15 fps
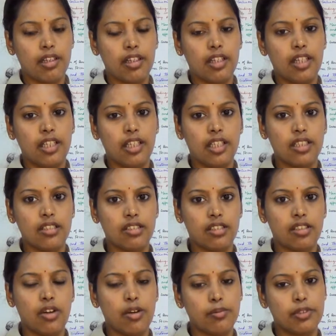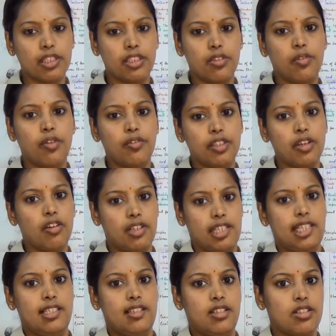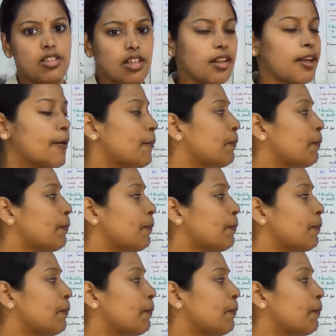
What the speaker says: but increasing the objective of the organization.